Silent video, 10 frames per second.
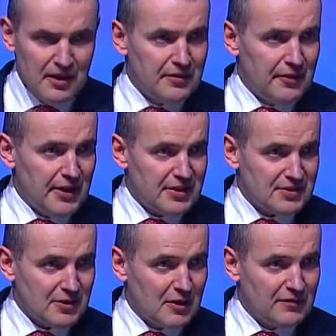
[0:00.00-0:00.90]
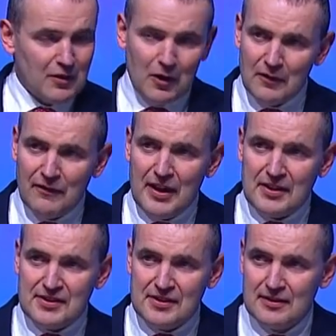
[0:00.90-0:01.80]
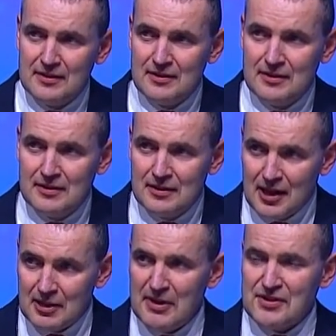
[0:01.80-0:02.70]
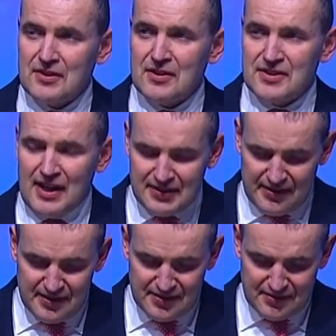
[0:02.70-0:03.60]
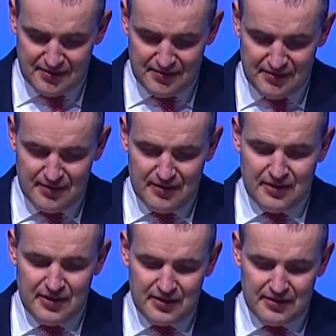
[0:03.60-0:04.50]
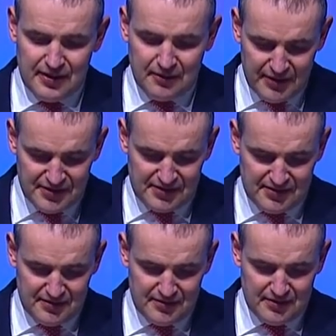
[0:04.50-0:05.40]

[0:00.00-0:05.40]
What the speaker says: the risk of conflicts and misunderstandings decreases.